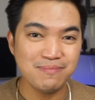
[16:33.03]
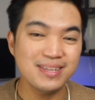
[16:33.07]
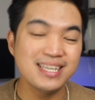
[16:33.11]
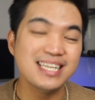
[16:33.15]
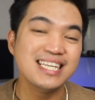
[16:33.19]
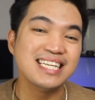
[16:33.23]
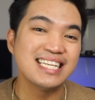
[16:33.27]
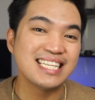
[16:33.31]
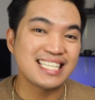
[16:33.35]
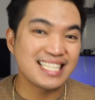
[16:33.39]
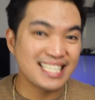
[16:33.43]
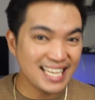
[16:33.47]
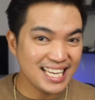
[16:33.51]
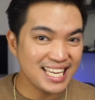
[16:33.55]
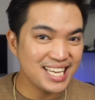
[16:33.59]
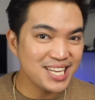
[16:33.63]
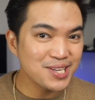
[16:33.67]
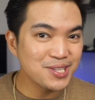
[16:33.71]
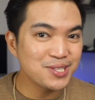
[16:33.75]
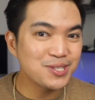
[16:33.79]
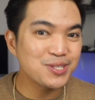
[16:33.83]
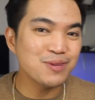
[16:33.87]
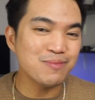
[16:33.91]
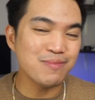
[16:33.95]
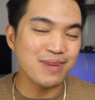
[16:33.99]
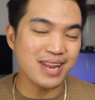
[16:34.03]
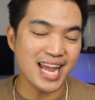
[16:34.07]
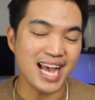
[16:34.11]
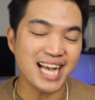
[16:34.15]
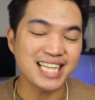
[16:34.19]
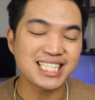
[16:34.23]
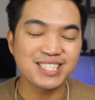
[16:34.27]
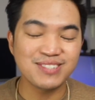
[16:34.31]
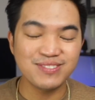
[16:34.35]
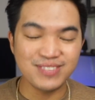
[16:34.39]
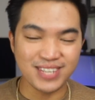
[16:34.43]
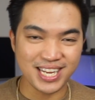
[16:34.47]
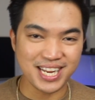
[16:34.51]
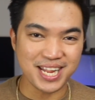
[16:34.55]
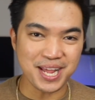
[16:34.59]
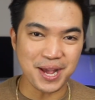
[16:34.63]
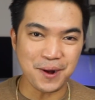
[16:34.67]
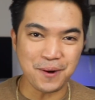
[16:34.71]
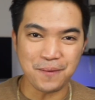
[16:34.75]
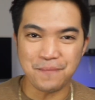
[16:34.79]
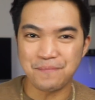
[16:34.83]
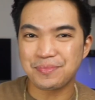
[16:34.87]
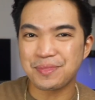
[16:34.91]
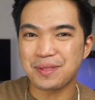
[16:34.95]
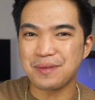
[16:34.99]
See you to my next video.
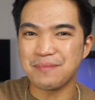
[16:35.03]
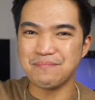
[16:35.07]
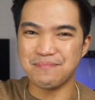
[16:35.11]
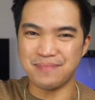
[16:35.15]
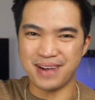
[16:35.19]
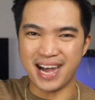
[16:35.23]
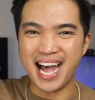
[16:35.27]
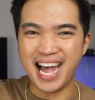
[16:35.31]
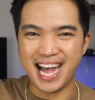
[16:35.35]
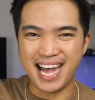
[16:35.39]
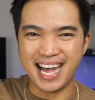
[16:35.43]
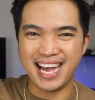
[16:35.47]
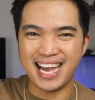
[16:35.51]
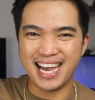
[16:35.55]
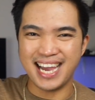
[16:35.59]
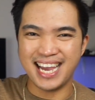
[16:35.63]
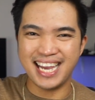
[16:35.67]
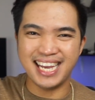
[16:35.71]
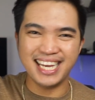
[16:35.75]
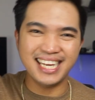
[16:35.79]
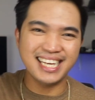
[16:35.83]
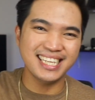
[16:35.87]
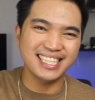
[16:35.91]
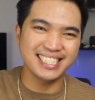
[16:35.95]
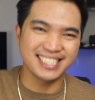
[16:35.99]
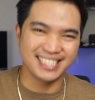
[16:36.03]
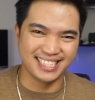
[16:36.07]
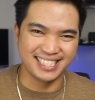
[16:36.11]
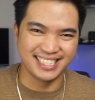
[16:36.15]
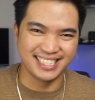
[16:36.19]
Bye!